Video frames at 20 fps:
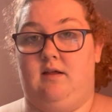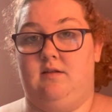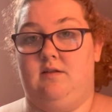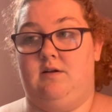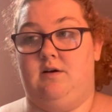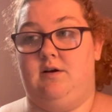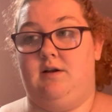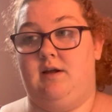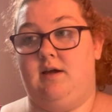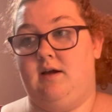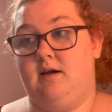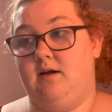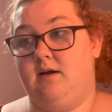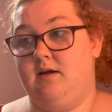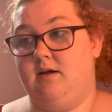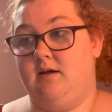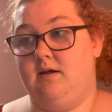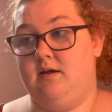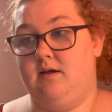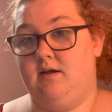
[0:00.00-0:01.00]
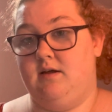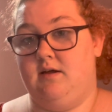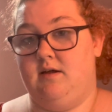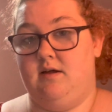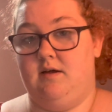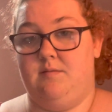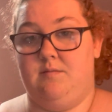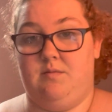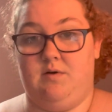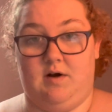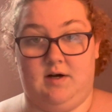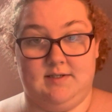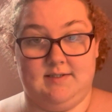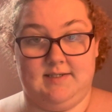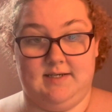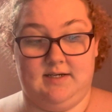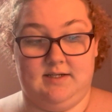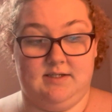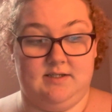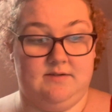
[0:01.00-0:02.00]
learning
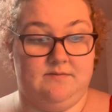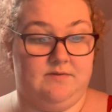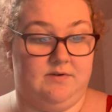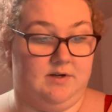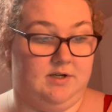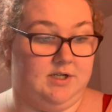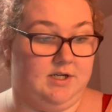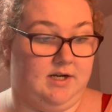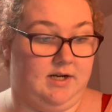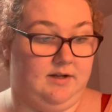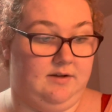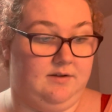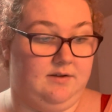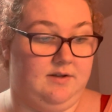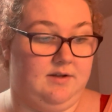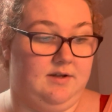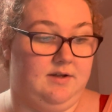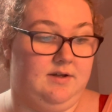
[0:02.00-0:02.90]
process for a child.